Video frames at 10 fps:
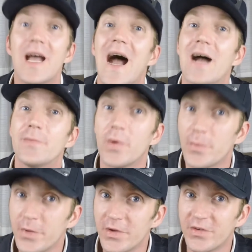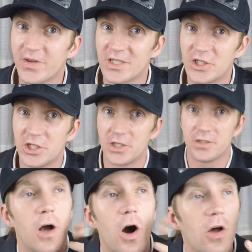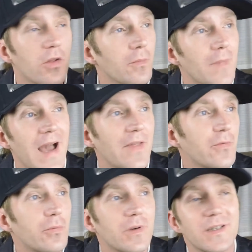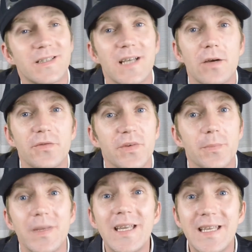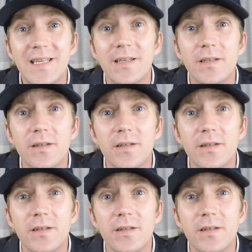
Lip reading: I'm a musician. All the math works out to me.